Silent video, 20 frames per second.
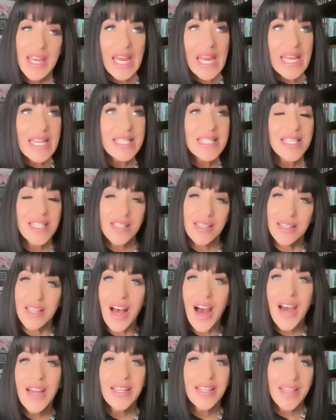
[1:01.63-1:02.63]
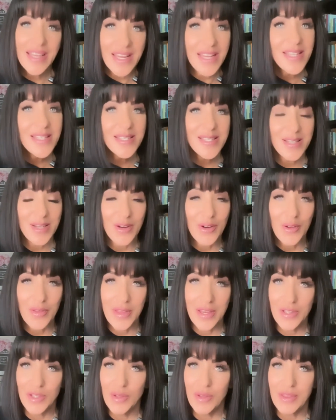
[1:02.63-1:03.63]
It's a lot easier
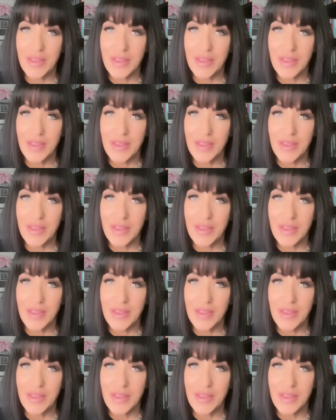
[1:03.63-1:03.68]
than you